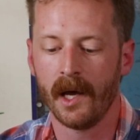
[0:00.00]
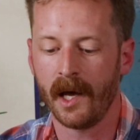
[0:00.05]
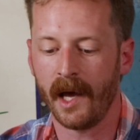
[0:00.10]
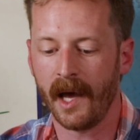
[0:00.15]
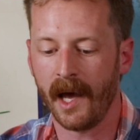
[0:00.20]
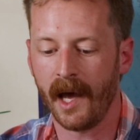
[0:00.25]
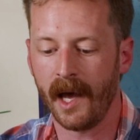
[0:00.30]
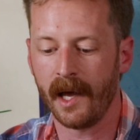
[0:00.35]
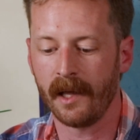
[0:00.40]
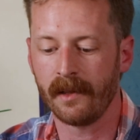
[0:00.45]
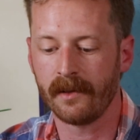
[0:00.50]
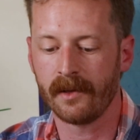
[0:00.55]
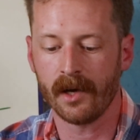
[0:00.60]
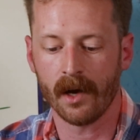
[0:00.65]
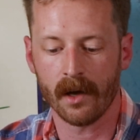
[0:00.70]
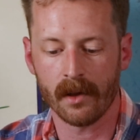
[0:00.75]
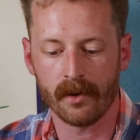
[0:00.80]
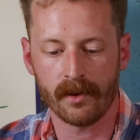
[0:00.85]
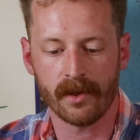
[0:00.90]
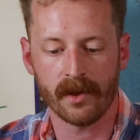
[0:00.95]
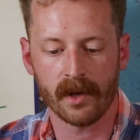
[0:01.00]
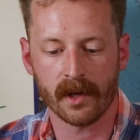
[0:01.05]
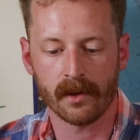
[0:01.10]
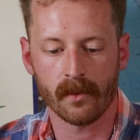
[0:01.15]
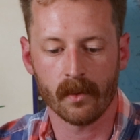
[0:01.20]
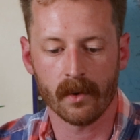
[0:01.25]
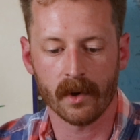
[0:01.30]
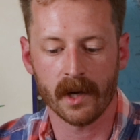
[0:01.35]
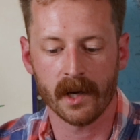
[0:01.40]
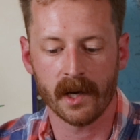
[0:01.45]
And the other thing
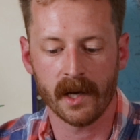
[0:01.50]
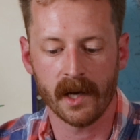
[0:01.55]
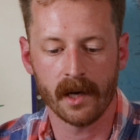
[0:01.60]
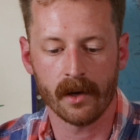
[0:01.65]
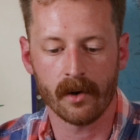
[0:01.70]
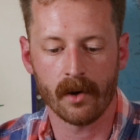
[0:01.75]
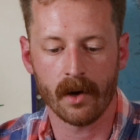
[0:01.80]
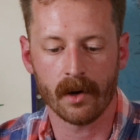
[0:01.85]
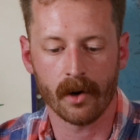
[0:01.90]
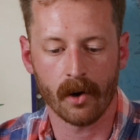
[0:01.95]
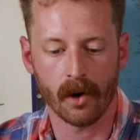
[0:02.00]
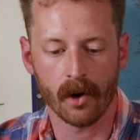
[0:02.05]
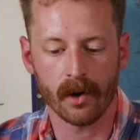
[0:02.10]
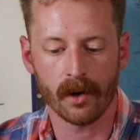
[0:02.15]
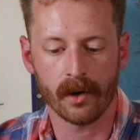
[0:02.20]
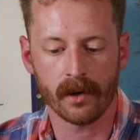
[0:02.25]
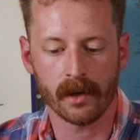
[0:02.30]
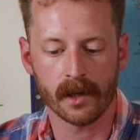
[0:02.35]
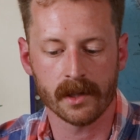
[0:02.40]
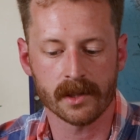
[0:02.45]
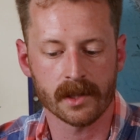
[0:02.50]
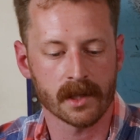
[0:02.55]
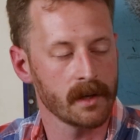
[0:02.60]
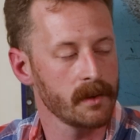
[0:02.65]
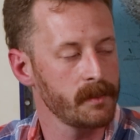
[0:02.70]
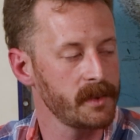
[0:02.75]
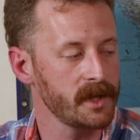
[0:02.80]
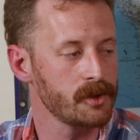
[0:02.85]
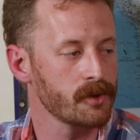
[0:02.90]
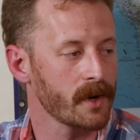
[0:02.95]
that we're going to hit on hard is going
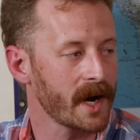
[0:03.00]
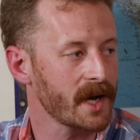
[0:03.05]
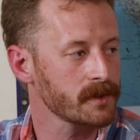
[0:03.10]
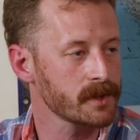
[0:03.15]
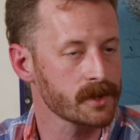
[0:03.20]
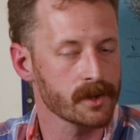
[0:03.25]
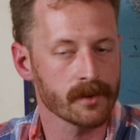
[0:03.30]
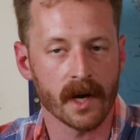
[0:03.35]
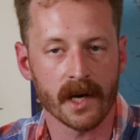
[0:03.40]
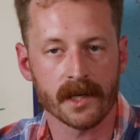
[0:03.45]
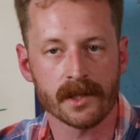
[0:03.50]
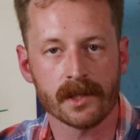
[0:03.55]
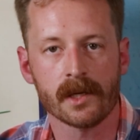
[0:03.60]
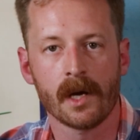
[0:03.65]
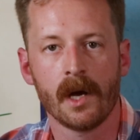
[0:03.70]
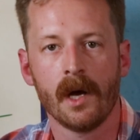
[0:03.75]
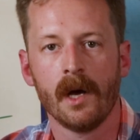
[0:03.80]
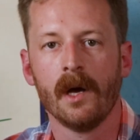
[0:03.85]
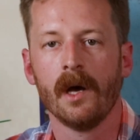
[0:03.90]
to be drought stress,